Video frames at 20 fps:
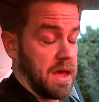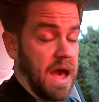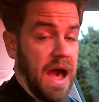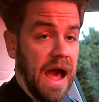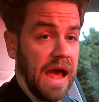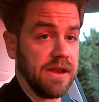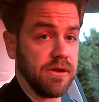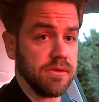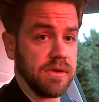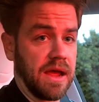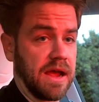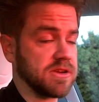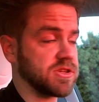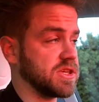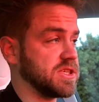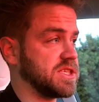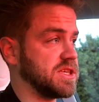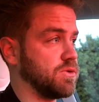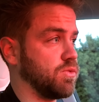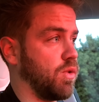I don't actually
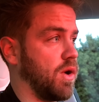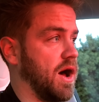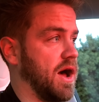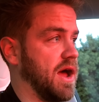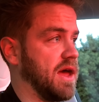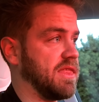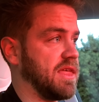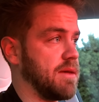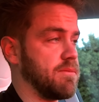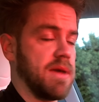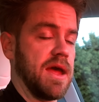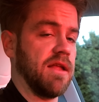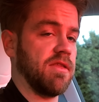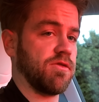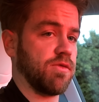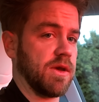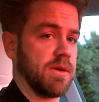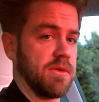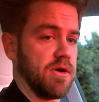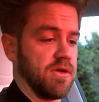see why they made
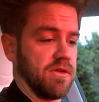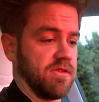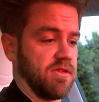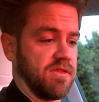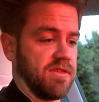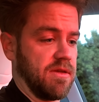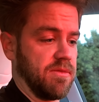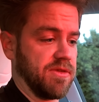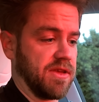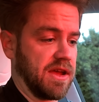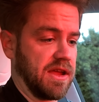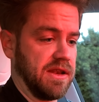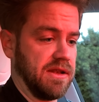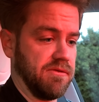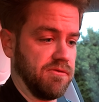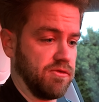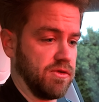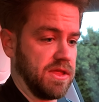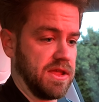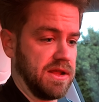swing mode. It just seems like a
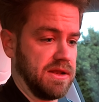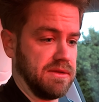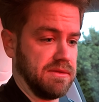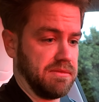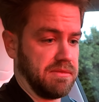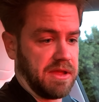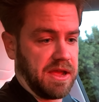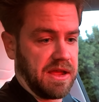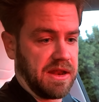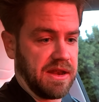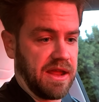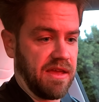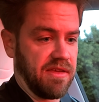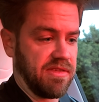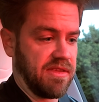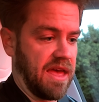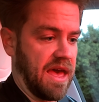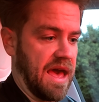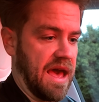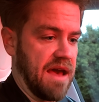really like a nice
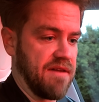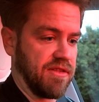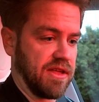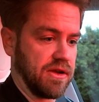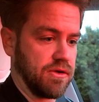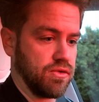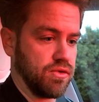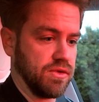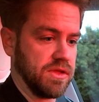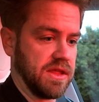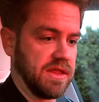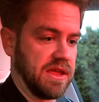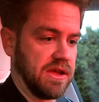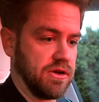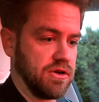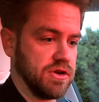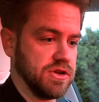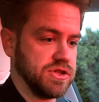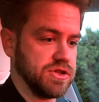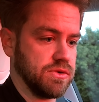to have, like cool that they
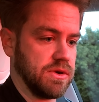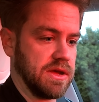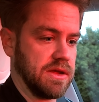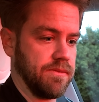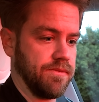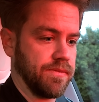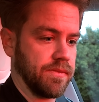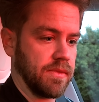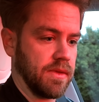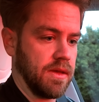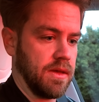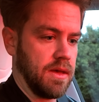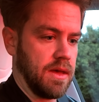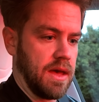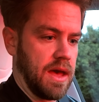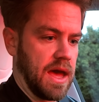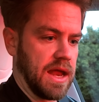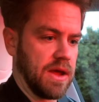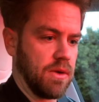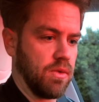could do it.
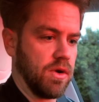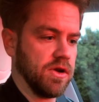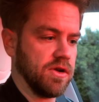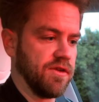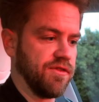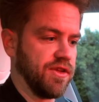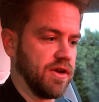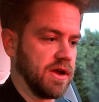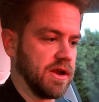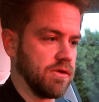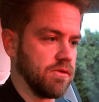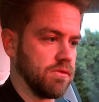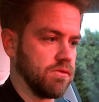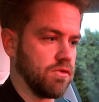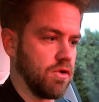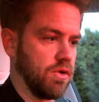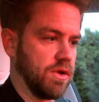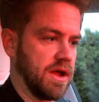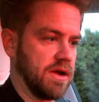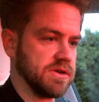And I wonder if they're going to
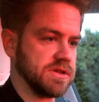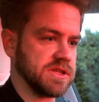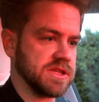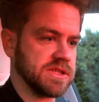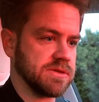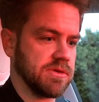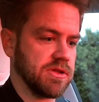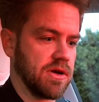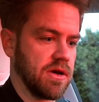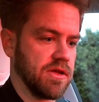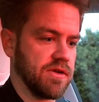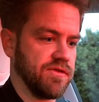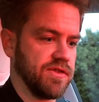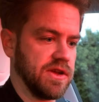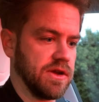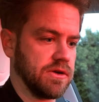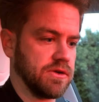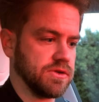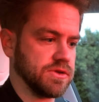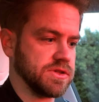roll it out to some of their other
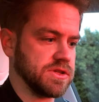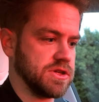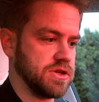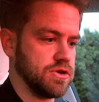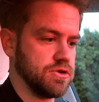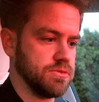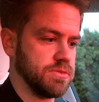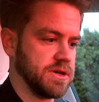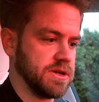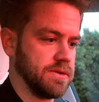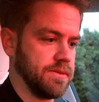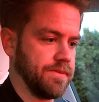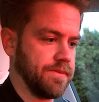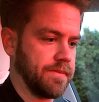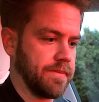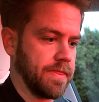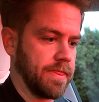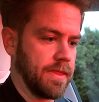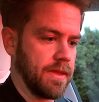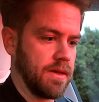vehicles too. But
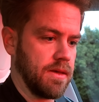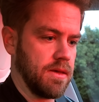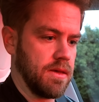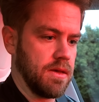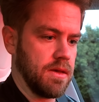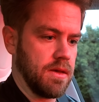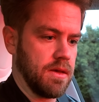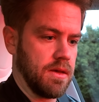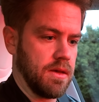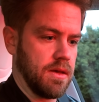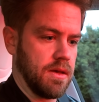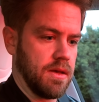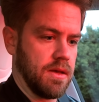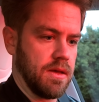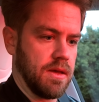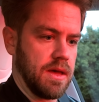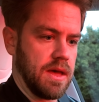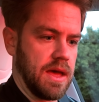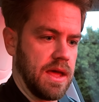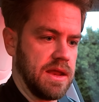
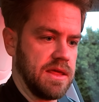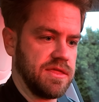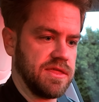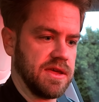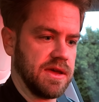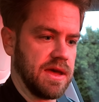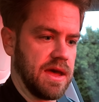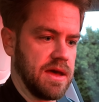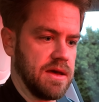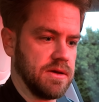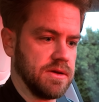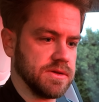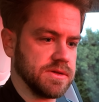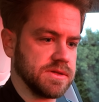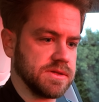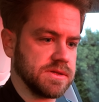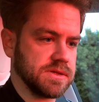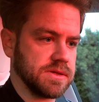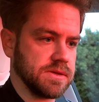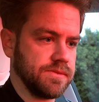anything
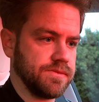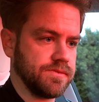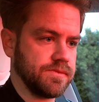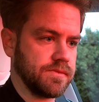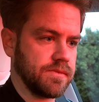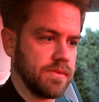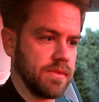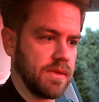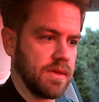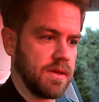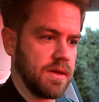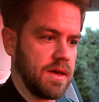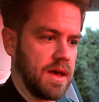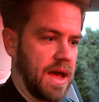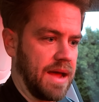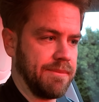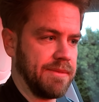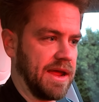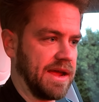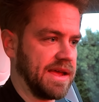else?
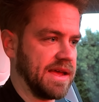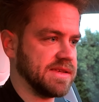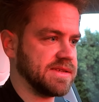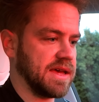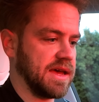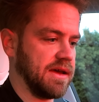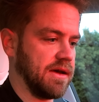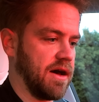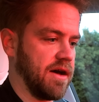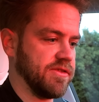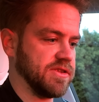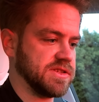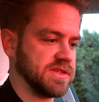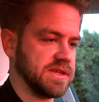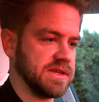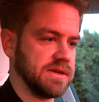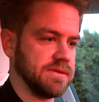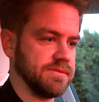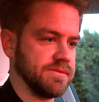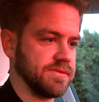I mean, I guess I
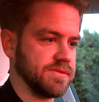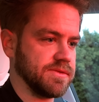said